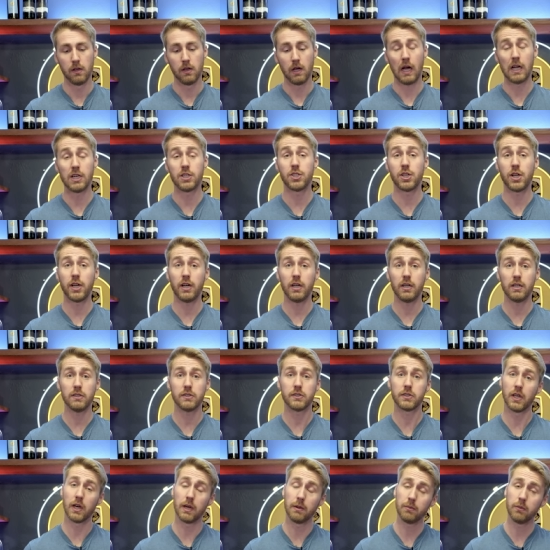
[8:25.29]
I shared
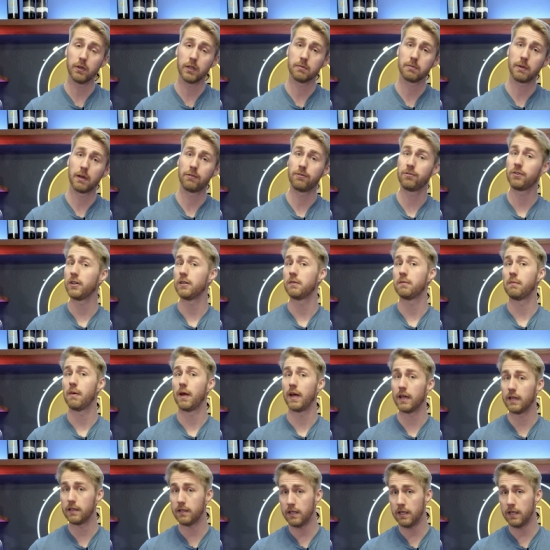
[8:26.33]
some with my friend
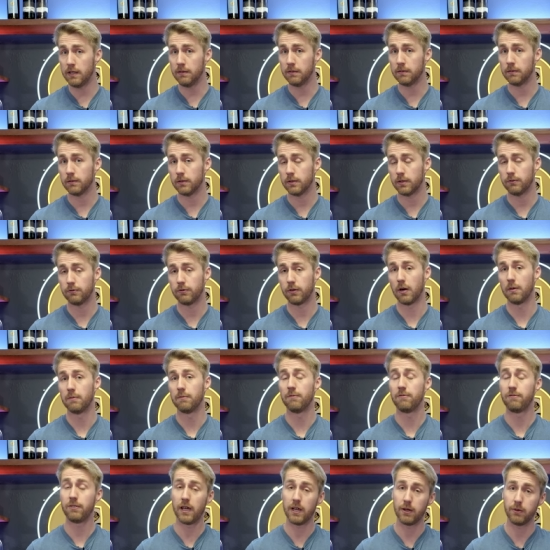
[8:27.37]
Mandy from
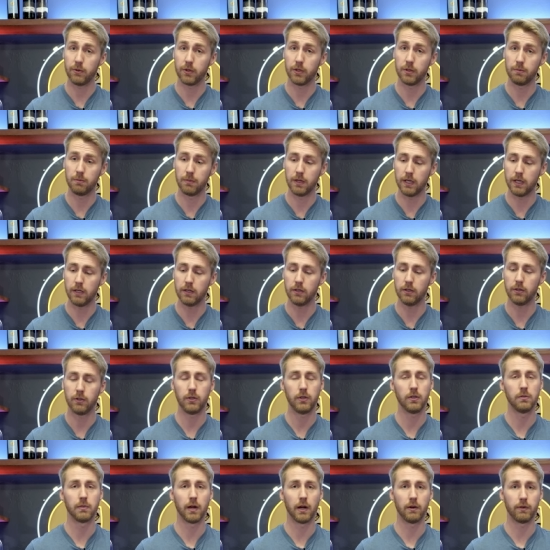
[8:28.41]
Faywood Mead, who
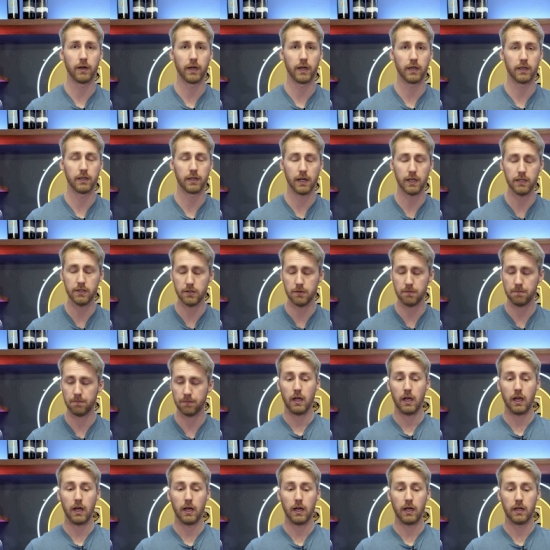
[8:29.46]
you might recognize,
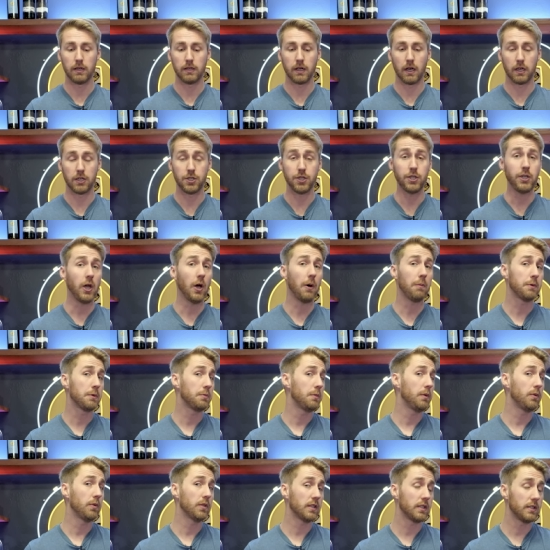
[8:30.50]
and she helped
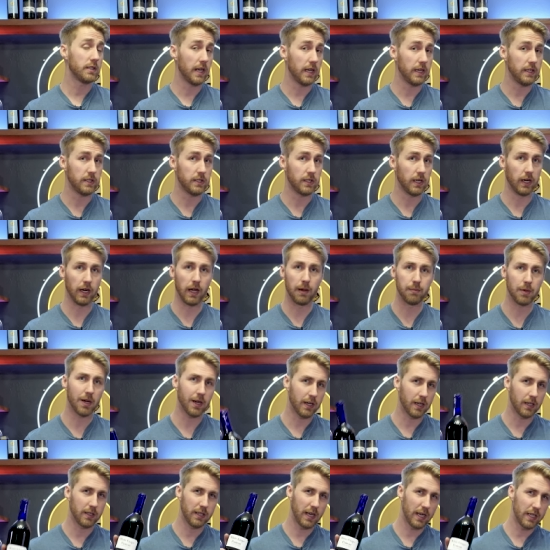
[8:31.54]
me with the tasting. I'm
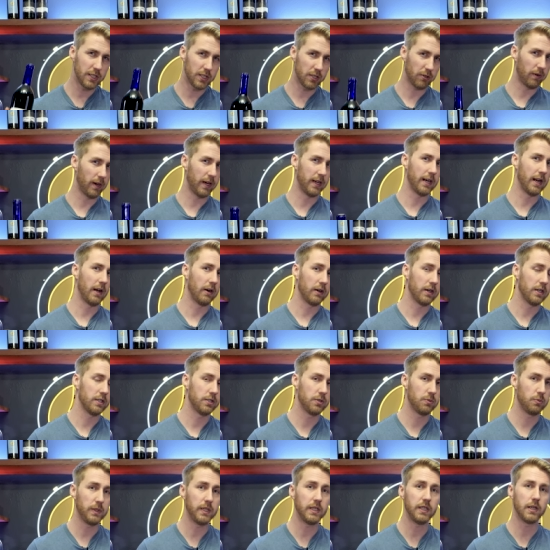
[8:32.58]
not gonna taste it right now
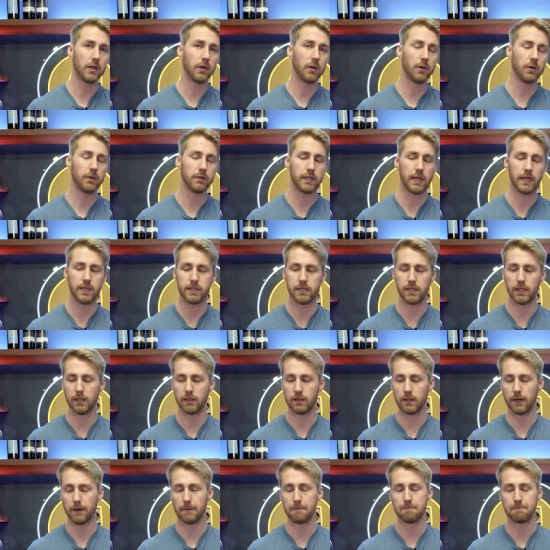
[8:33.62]
because we did a whole tasting
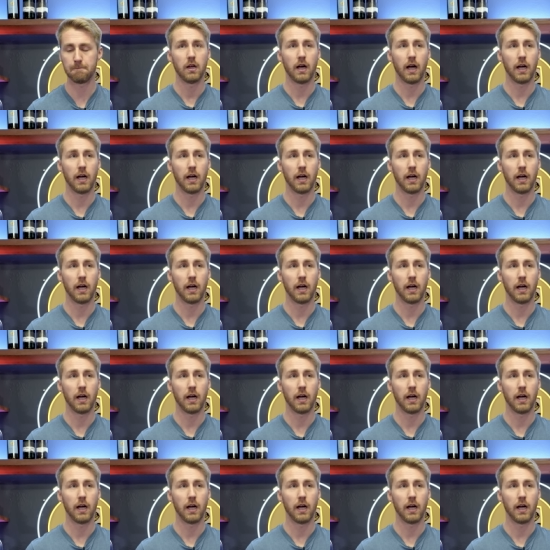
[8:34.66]
thing.